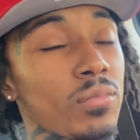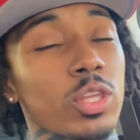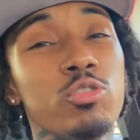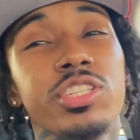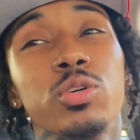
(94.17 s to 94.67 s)

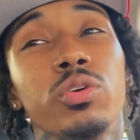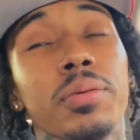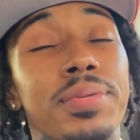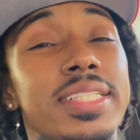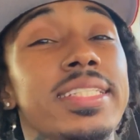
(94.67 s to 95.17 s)
You see, when a
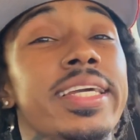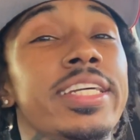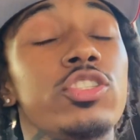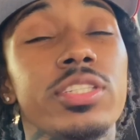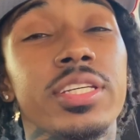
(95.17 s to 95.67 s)
bitch is
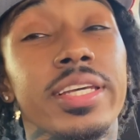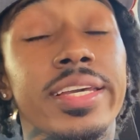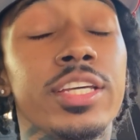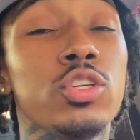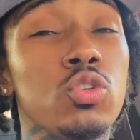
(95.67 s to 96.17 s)
interested
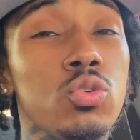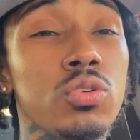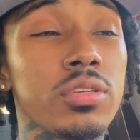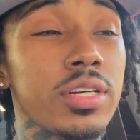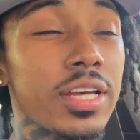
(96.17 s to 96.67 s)
in you,
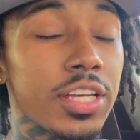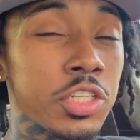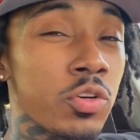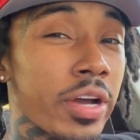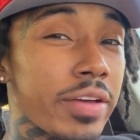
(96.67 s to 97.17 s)

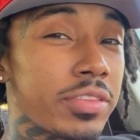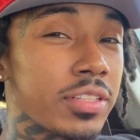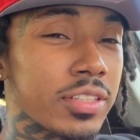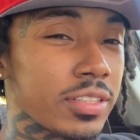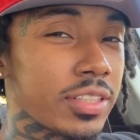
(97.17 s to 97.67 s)
you don't have
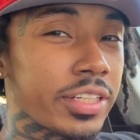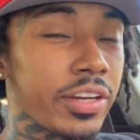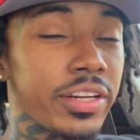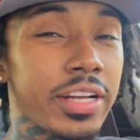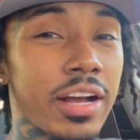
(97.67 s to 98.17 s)
to
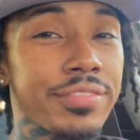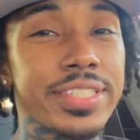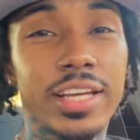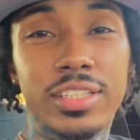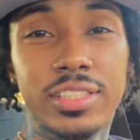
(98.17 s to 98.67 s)
carry the
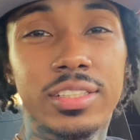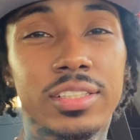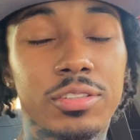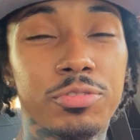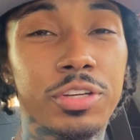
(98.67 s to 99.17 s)
conversation.
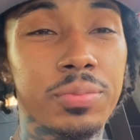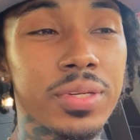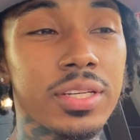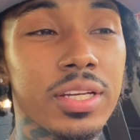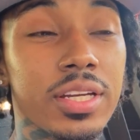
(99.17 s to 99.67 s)
You feel me?
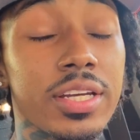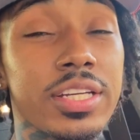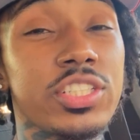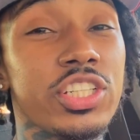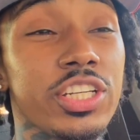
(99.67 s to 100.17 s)

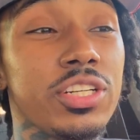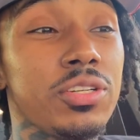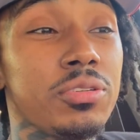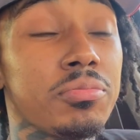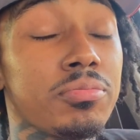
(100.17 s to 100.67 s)

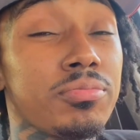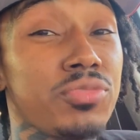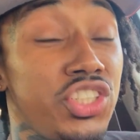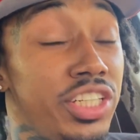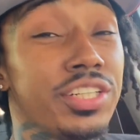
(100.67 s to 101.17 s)
She'll
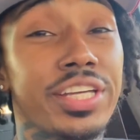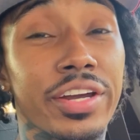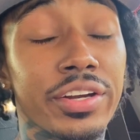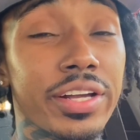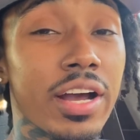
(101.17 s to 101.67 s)

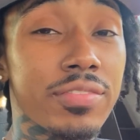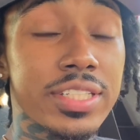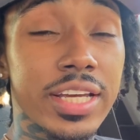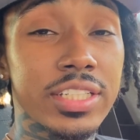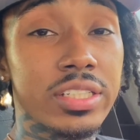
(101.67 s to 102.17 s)
carry the
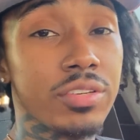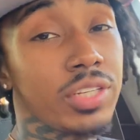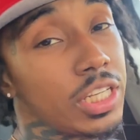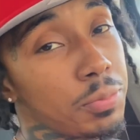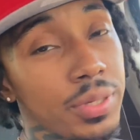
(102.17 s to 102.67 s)
conversation if
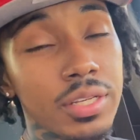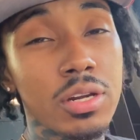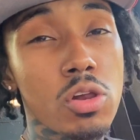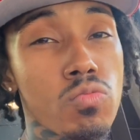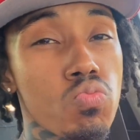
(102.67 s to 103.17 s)
need be.
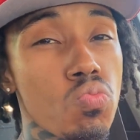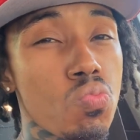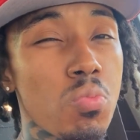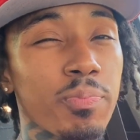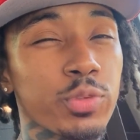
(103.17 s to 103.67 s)

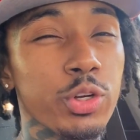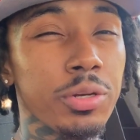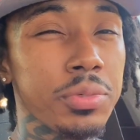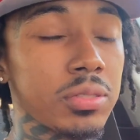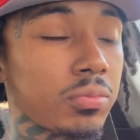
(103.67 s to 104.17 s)
You hear me?